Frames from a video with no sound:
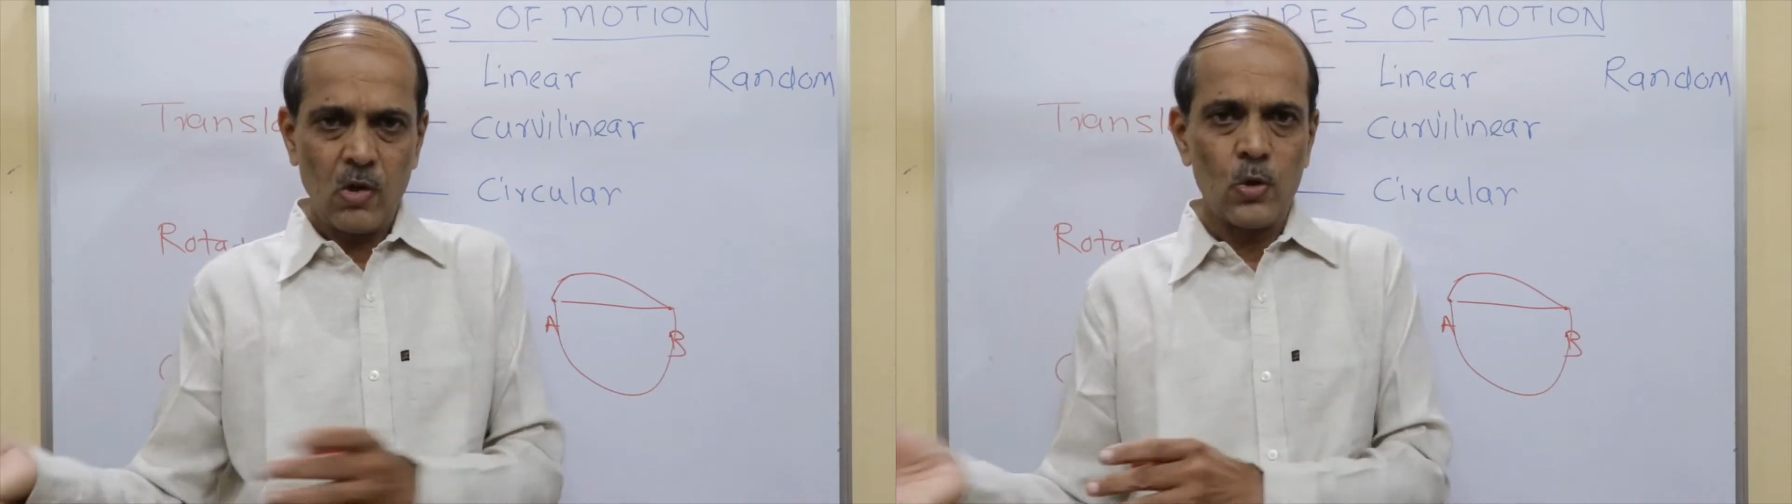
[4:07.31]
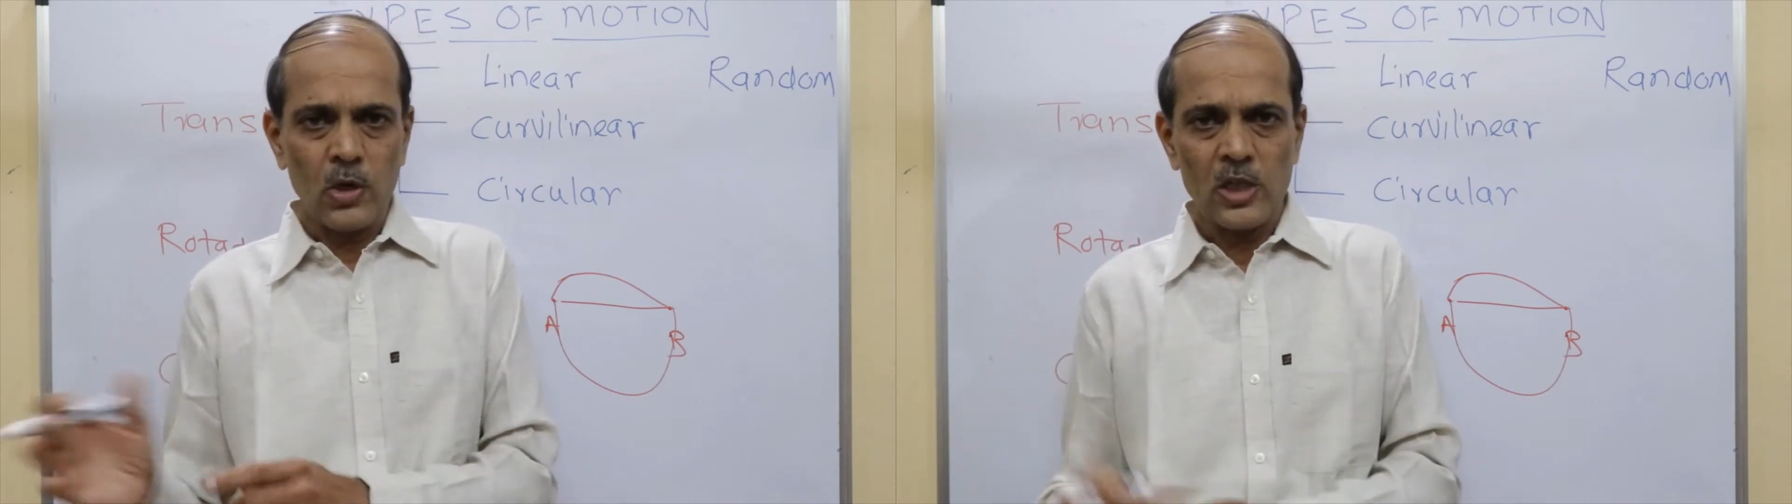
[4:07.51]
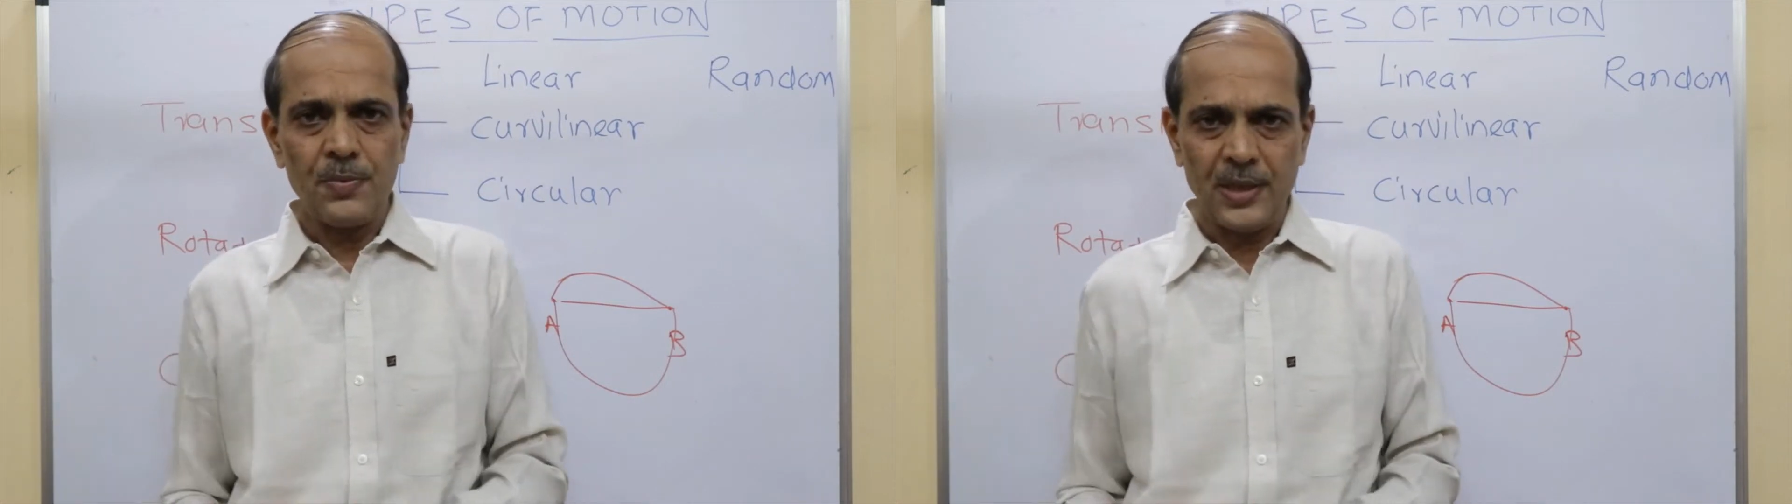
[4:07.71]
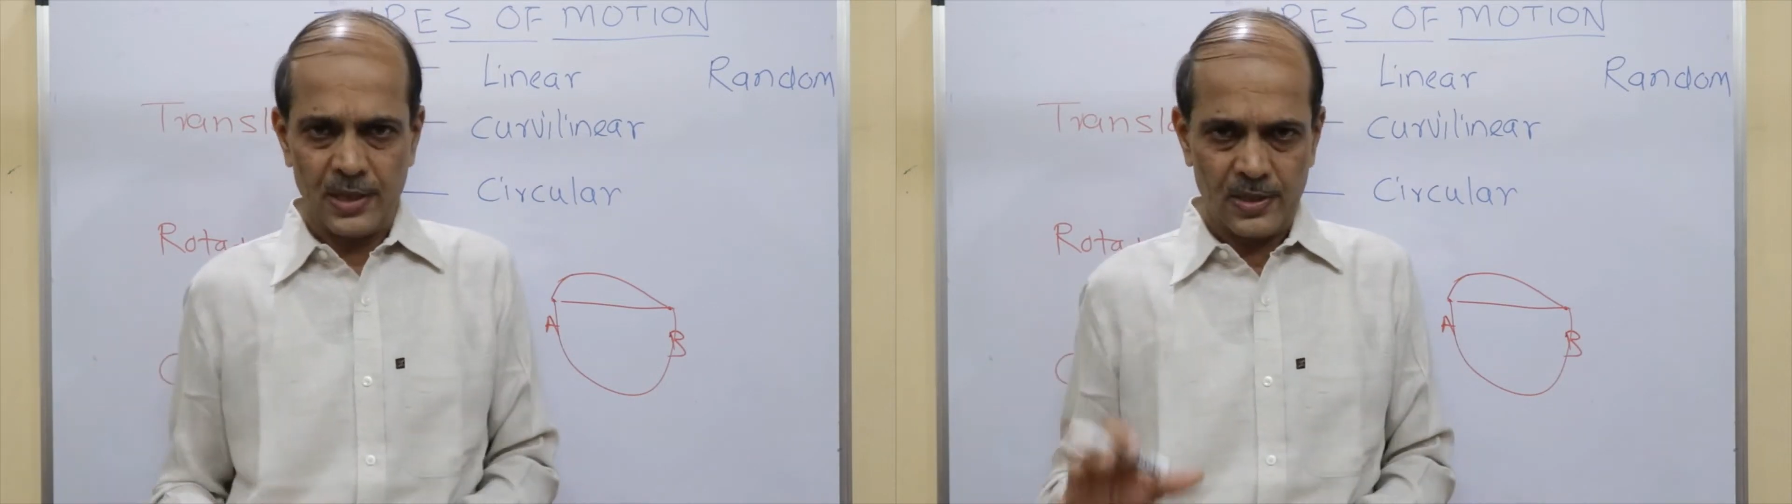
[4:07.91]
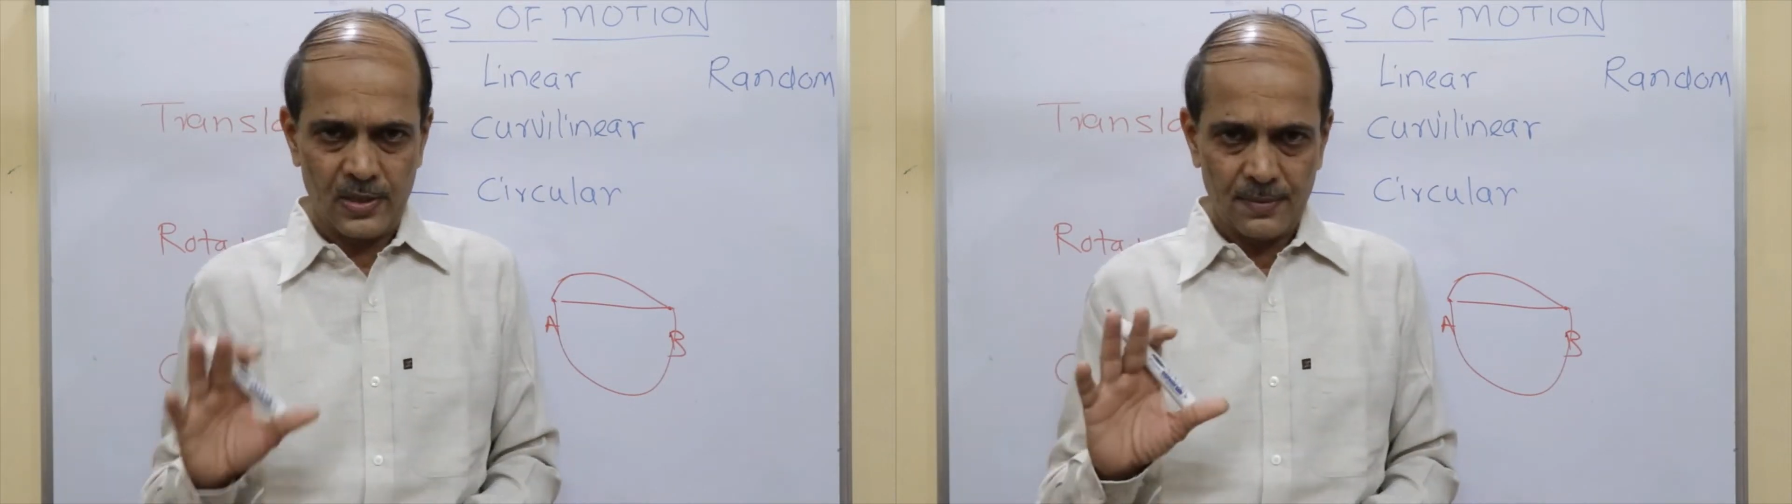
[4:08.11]
on Newton's
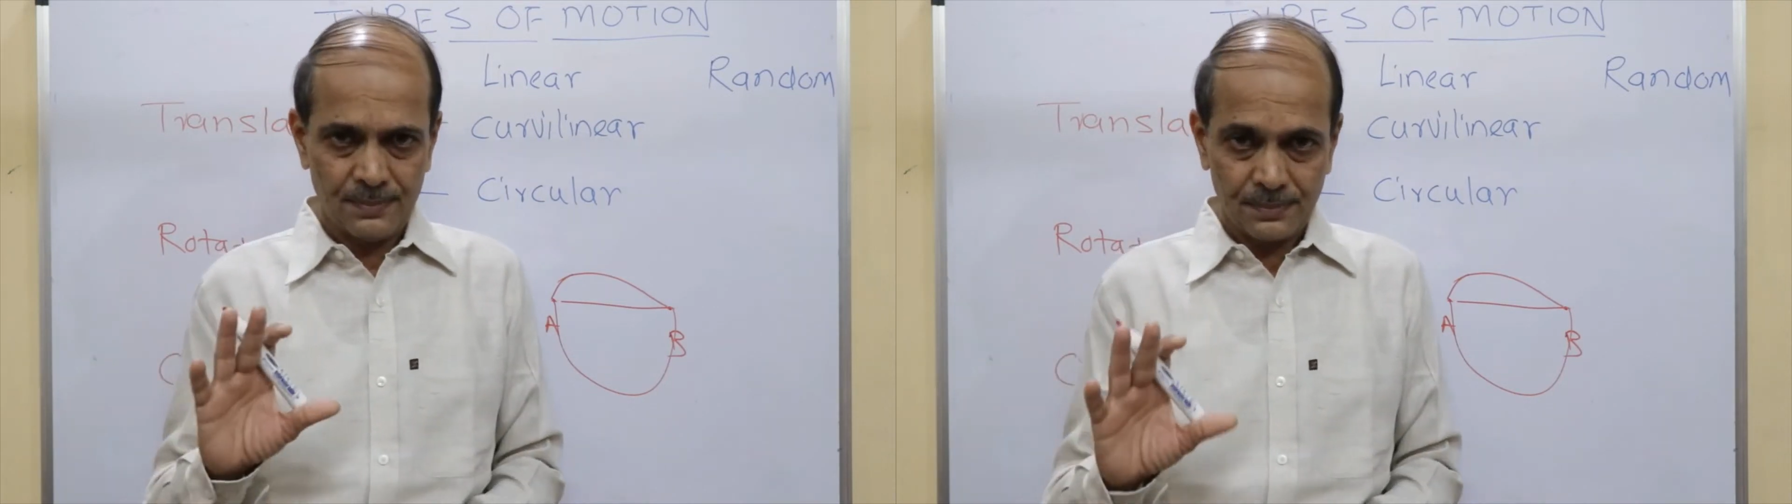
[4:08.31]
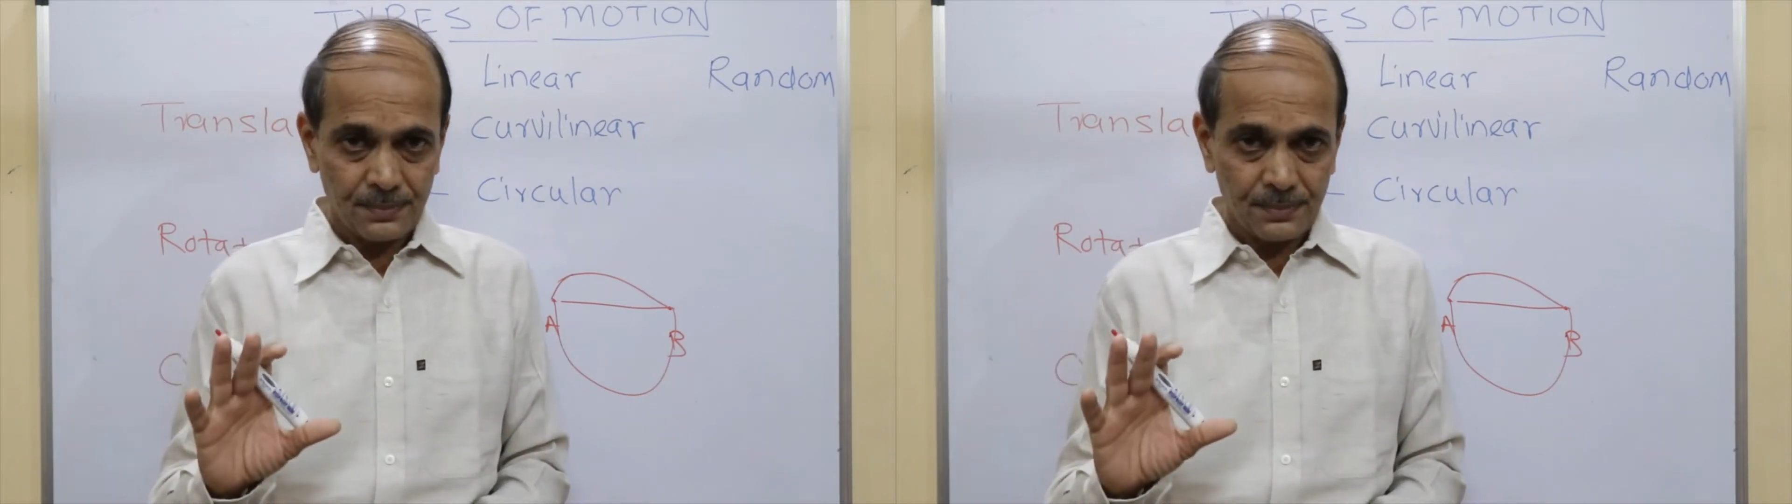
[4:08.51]
physics.